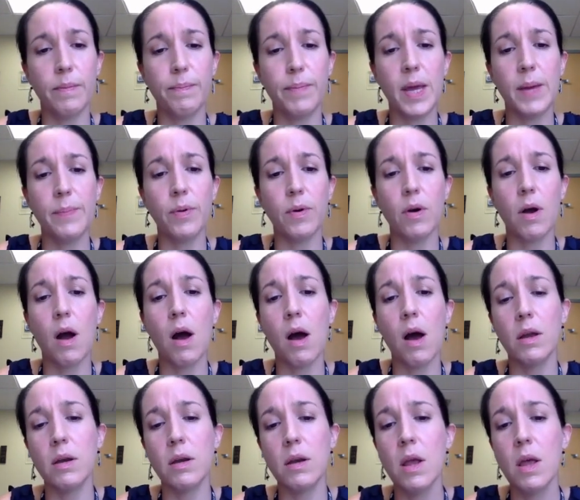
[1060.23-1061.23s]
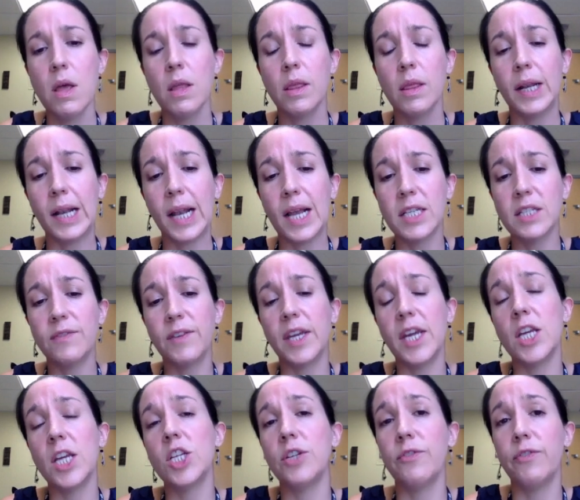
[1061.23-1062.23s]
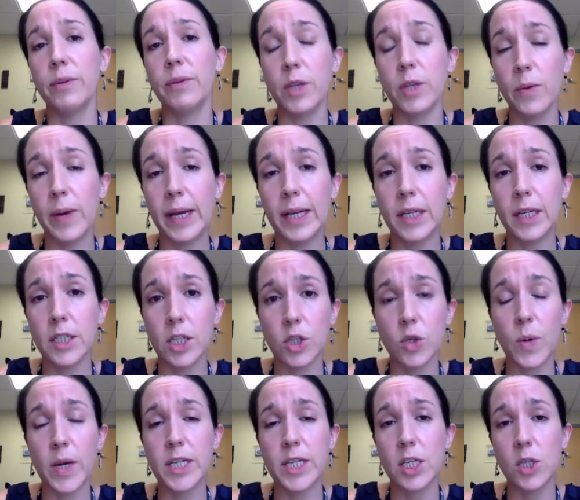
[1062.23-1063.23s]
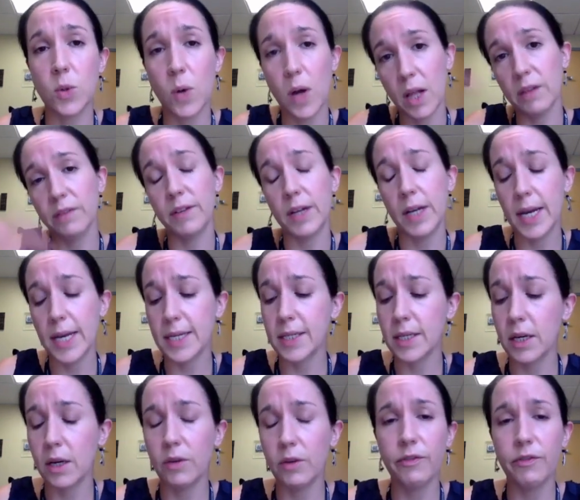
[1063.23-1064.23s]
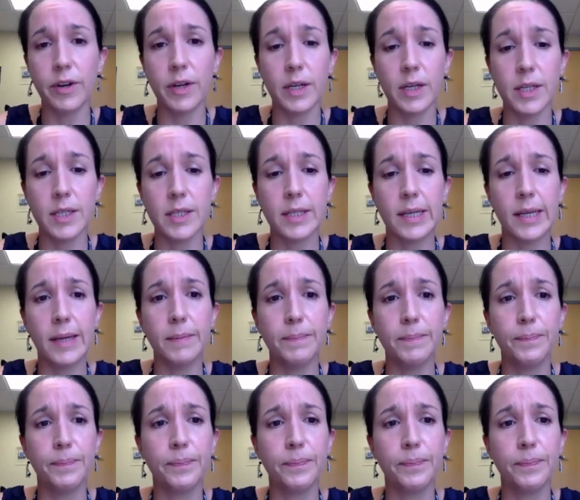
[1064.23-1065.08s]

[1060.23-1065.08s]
paper on the classification from the New England in 2012. It lays it out very nicely.